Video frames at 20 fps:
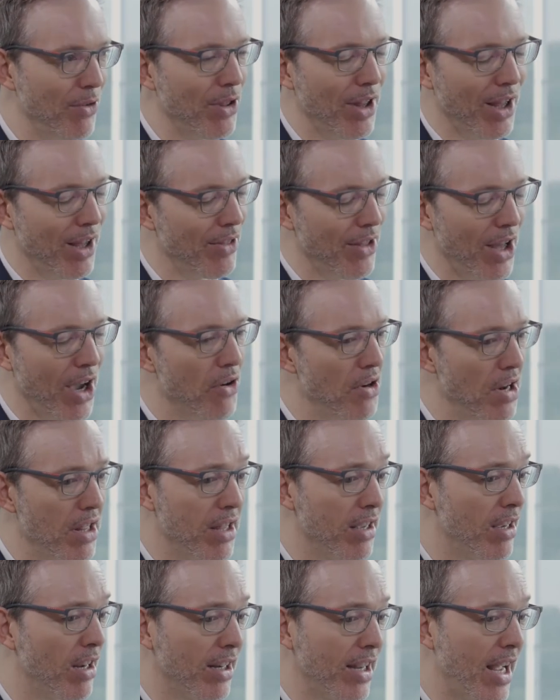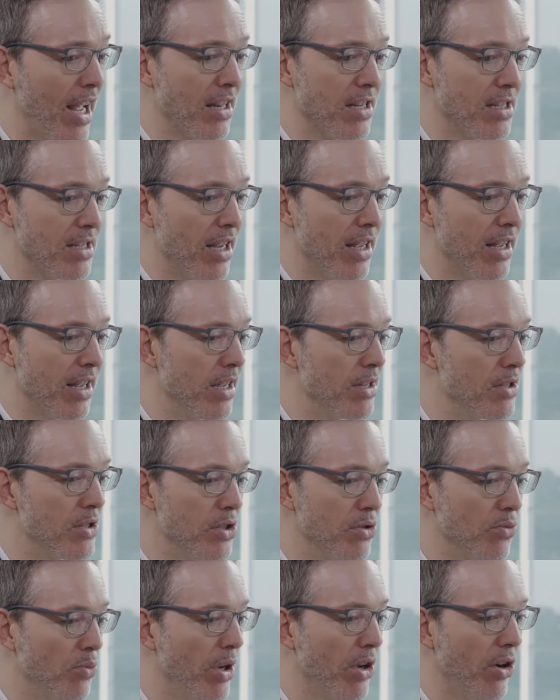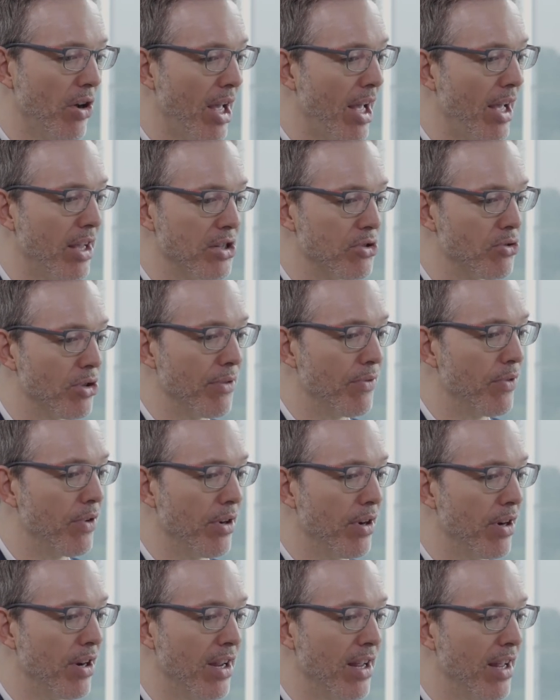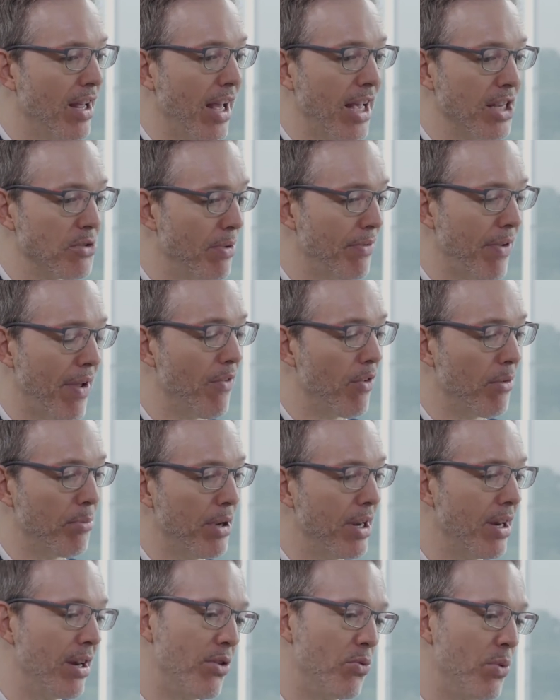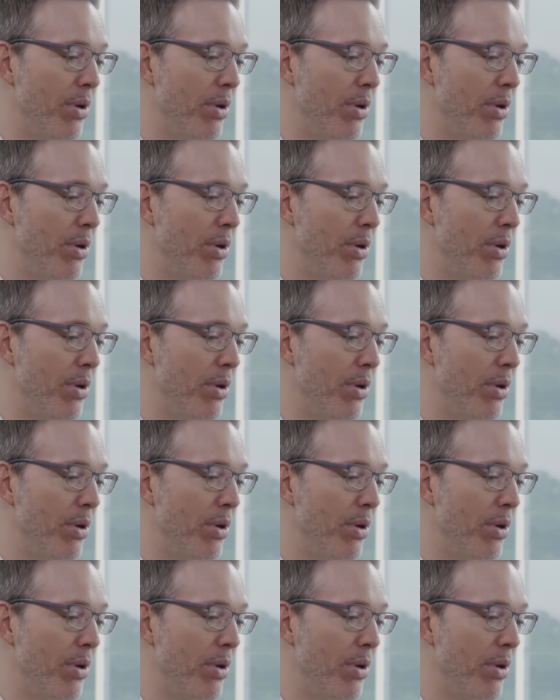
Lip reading: The only thing I can say is we are as driven as we've ever been.